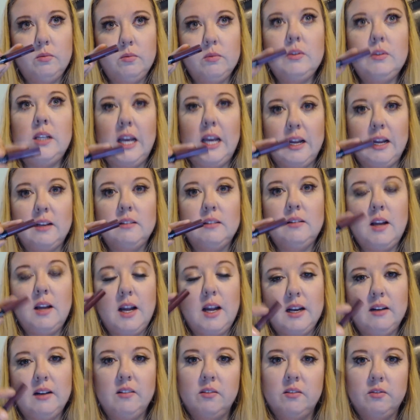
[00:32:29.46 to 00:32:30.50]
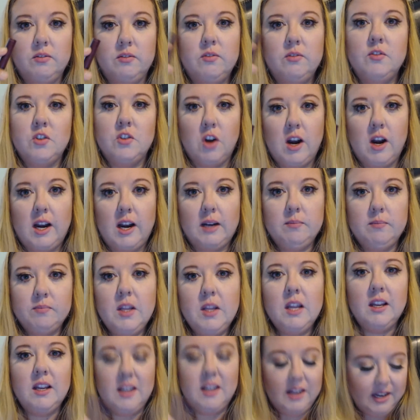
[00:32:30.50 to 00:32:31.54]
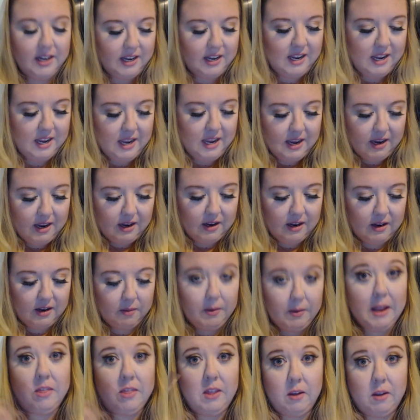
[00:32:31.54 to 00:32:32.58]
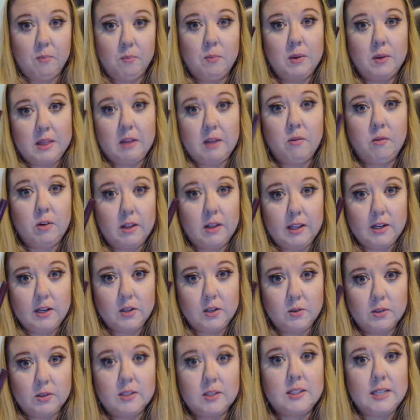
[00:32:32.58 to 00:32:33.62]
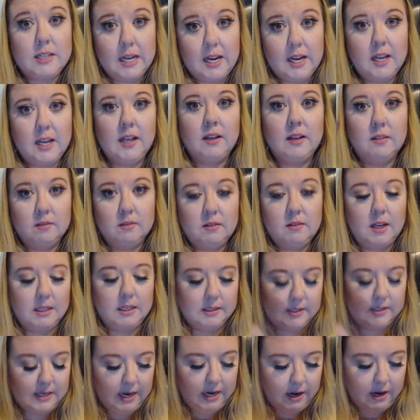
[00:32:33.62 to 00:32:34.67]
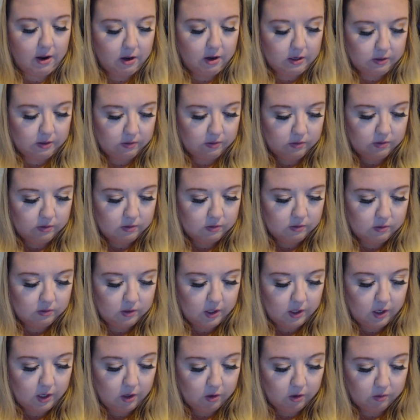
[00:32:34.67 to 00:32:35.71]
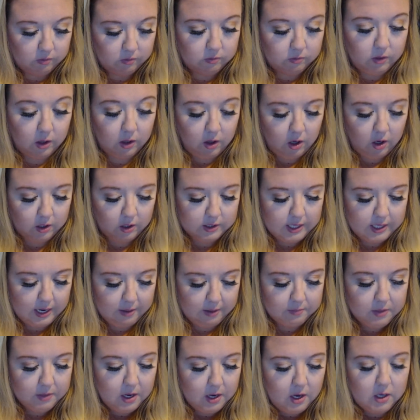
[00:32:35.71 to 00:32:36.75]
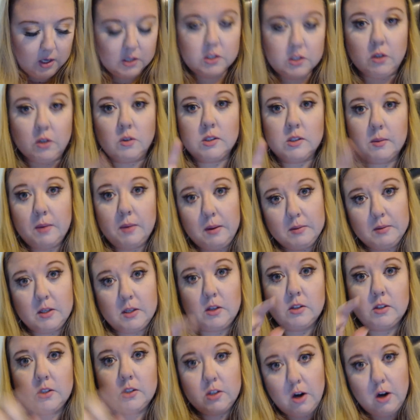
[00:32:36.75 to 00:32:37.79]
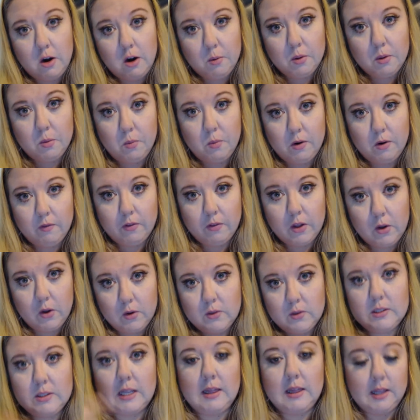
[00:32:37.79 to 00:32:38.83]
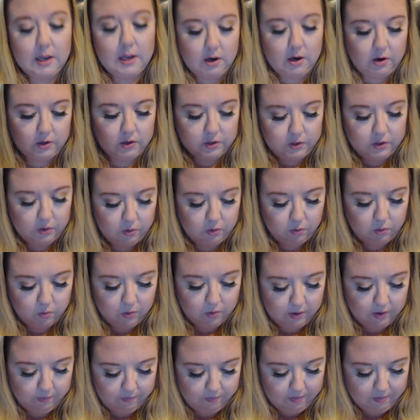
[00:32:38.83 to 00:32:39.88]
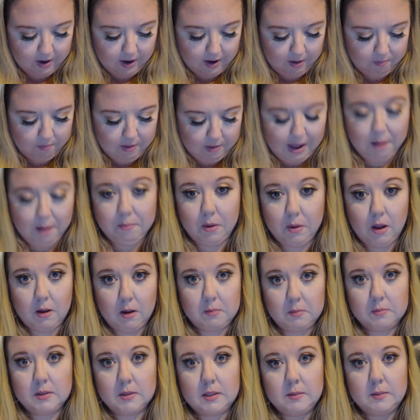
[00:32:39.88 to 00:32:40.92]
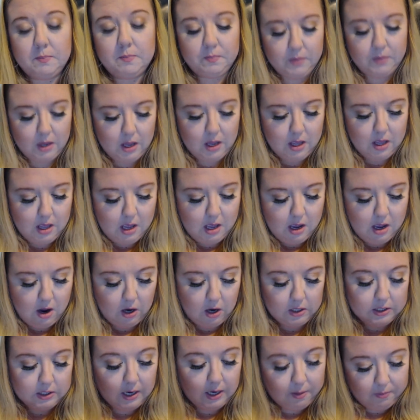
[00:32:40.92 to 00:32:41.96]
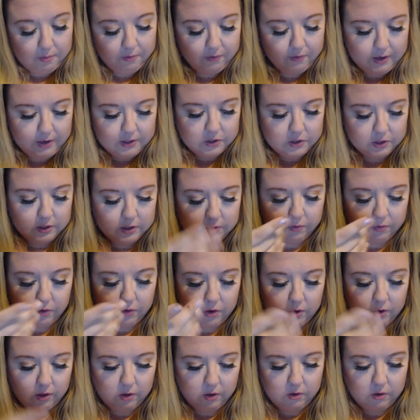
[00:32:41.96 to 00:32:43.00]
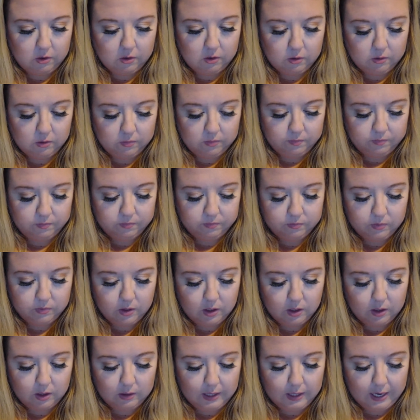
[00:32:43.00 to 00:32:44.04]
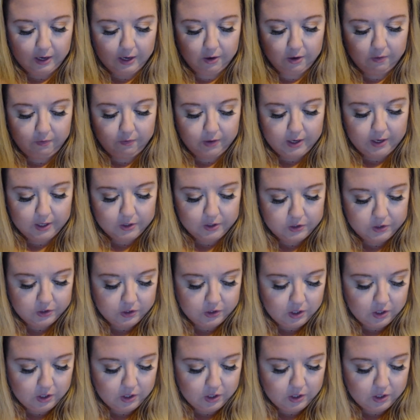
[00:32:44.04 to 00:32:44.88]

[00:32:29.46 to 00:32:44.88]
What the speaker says: get kind of dry. But they really do stain and stay on, you know, a long time. So sometimes I'll start with one of those and then I'll do one of my matte balms on top of it just for a little lighter finish,